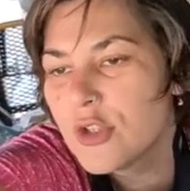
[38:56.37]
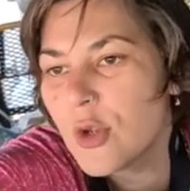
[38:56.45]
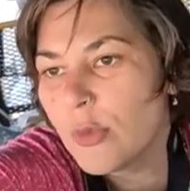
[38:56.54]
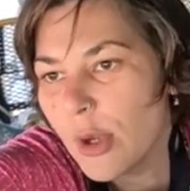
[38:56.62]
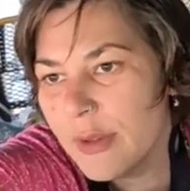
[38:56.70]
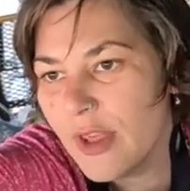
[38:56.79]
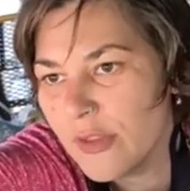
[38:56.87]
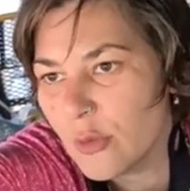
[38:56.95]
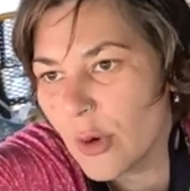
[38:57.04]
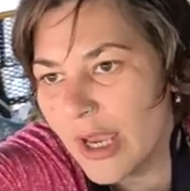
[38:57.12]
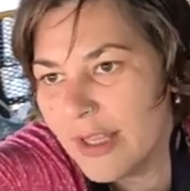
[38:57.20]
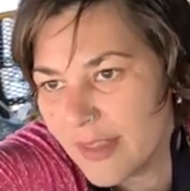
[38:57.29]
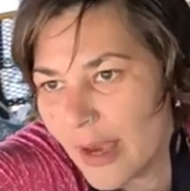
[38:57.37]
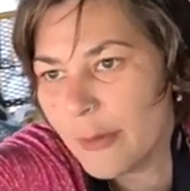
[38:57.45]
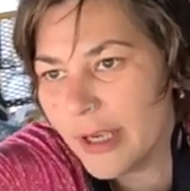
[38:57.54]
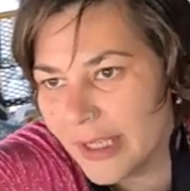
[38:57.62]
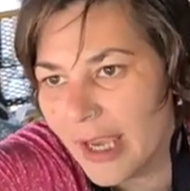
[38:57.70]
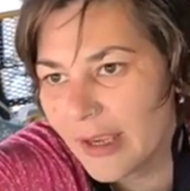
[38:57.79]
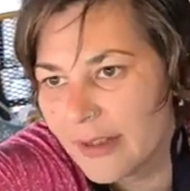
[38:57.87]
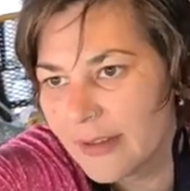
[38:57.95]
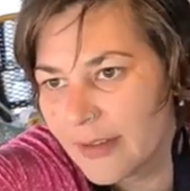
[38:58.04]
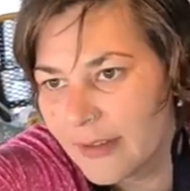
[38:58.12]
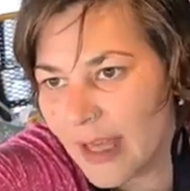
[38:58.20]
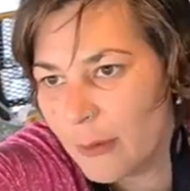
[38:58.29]
Stop going the other way. That way, yeah.
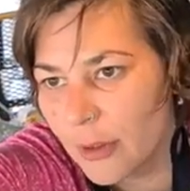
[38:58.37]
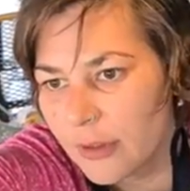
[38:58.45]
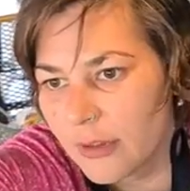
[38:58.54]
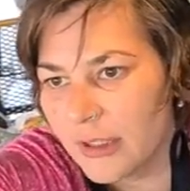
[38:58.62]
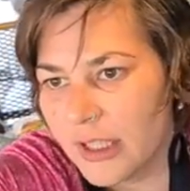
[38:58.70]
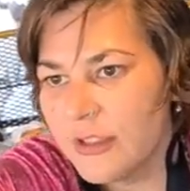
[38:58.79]
That one.